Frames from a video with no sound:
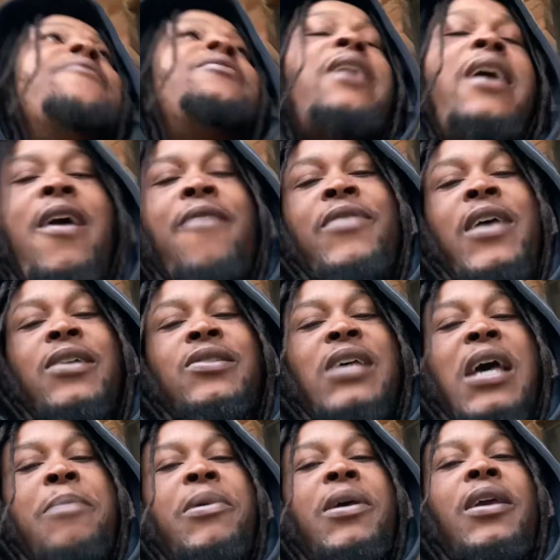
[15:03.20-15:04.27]
to have that
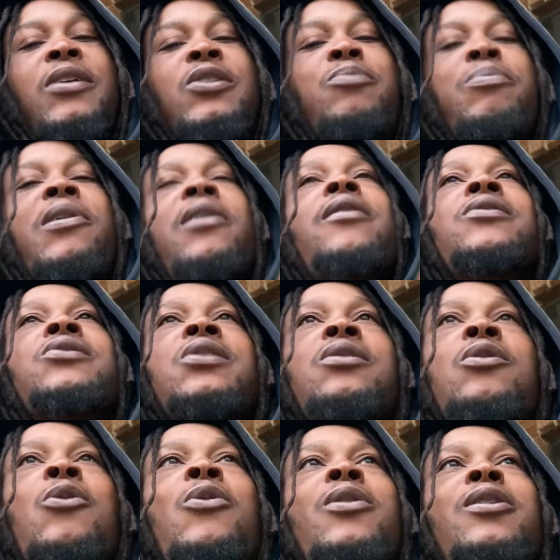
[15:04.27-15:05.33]
type of experience in
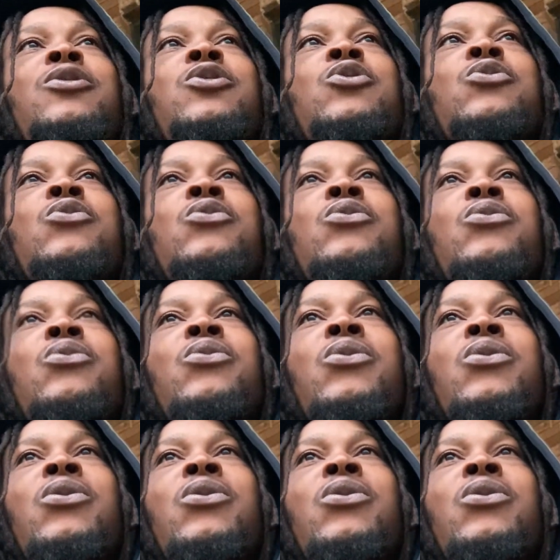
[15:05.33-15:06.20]
order to